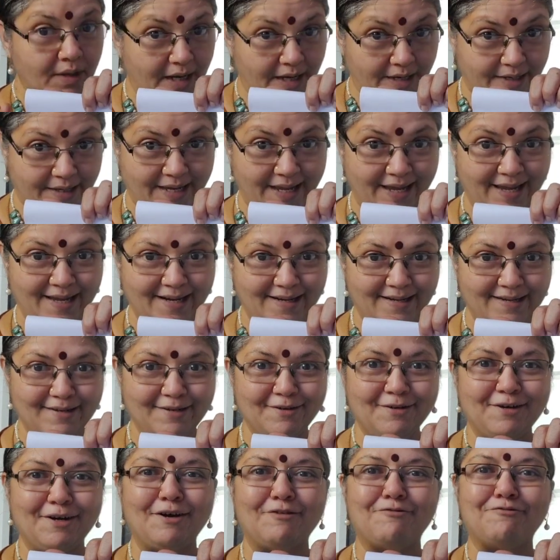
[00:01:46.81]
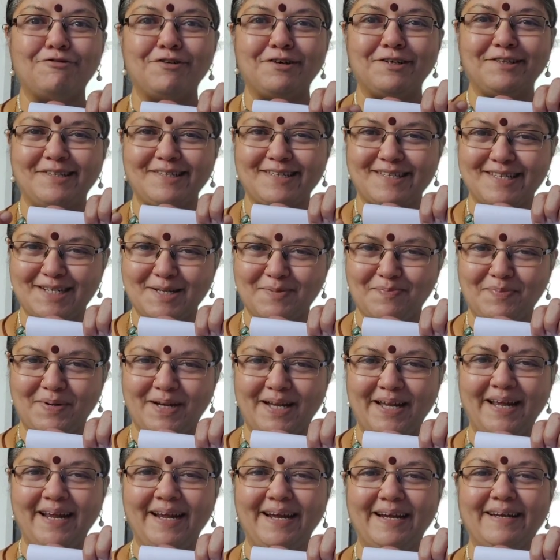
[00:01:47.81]
Again, a further step
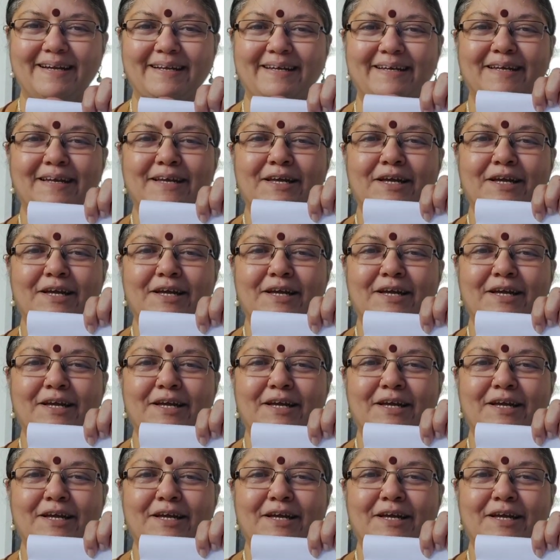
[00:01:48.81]
ahead.